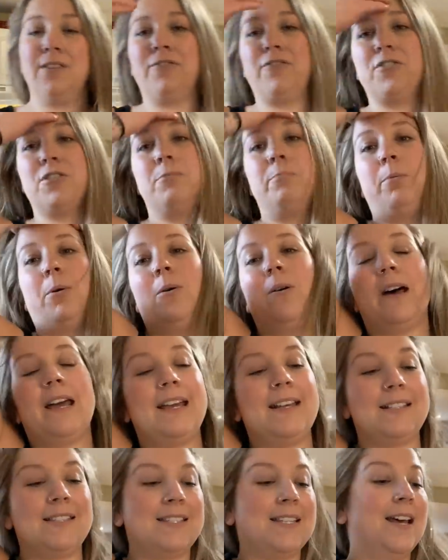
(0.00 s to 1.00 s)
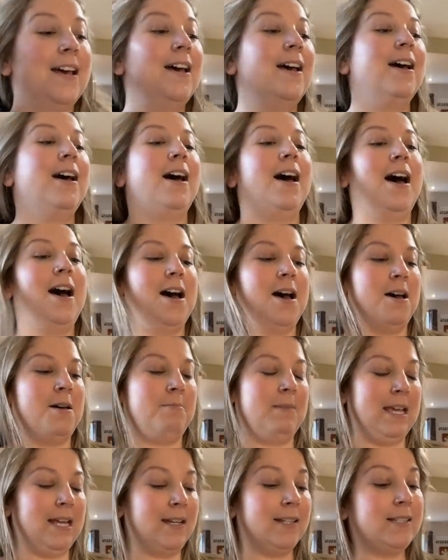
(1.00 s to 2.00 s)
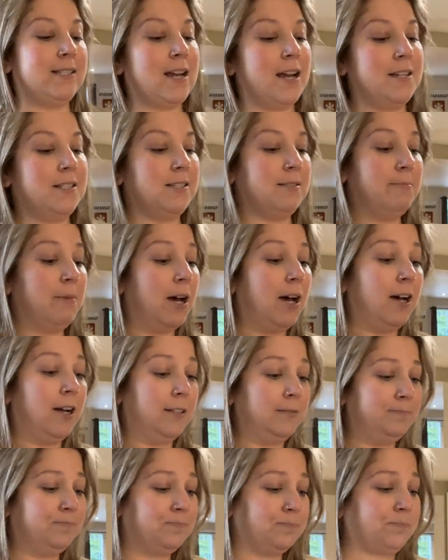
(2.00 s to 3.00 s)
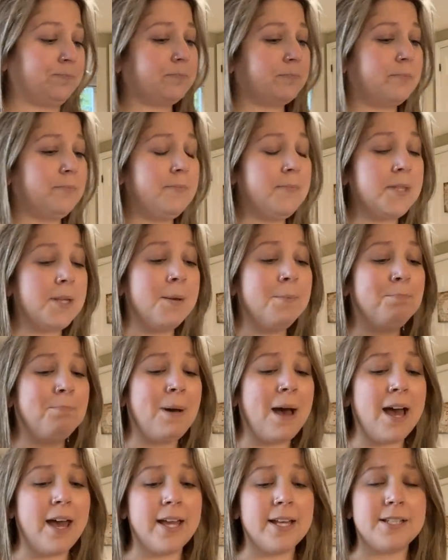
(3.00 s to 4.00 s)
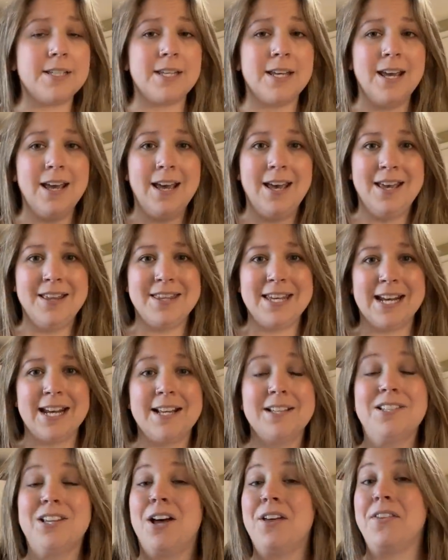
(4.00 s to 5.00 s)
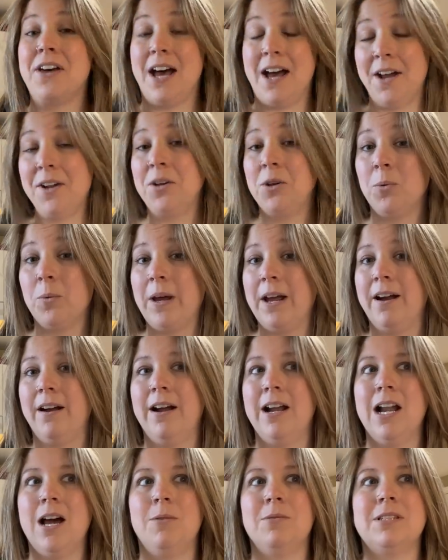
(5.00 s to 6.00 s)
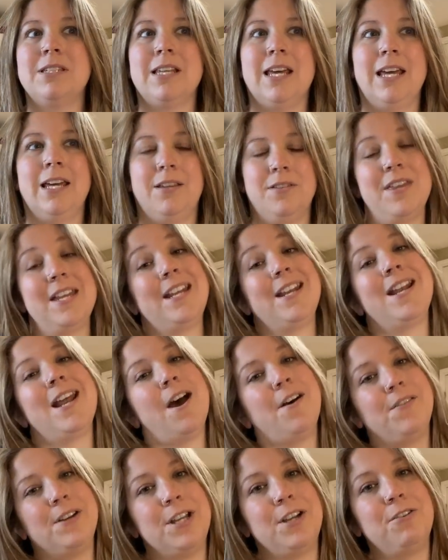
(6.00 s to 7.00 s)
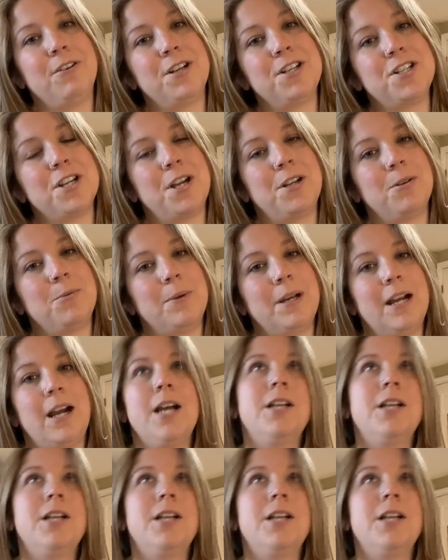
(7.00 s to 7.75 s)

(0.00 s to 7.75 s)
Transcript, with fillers: up for the boys in a size small, but then I saw the underwear and I was like, they didn't have any Grinch underwear.